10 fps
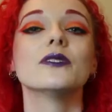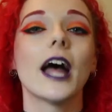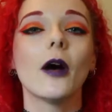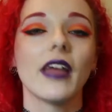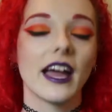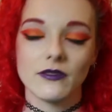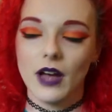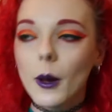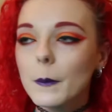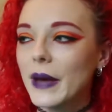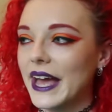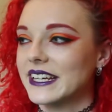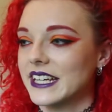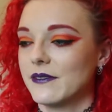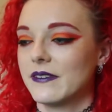now that I've
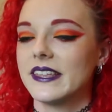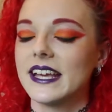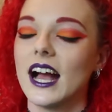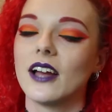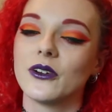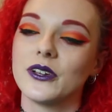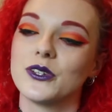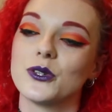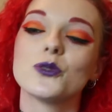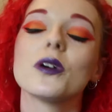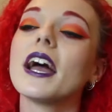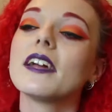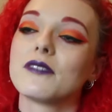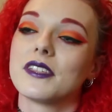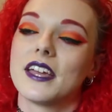unpacked everything, I'm going to try
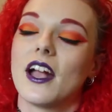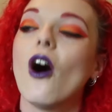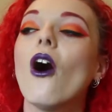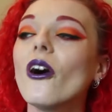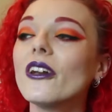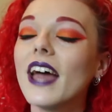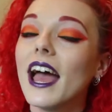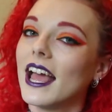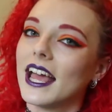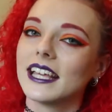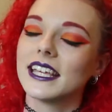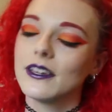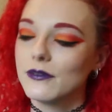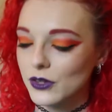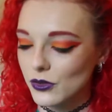everything on,
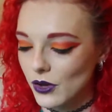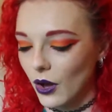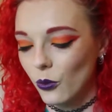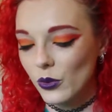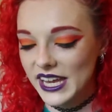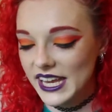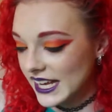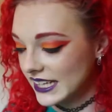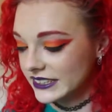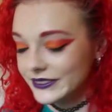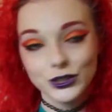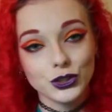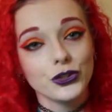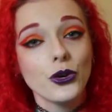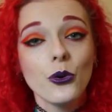give you a wee
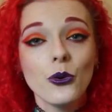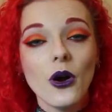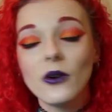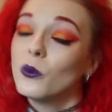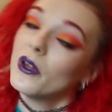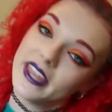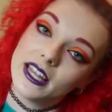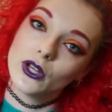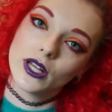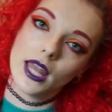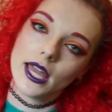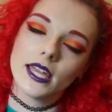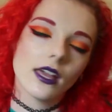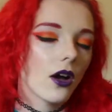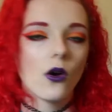show of what they look
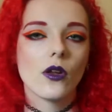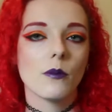like on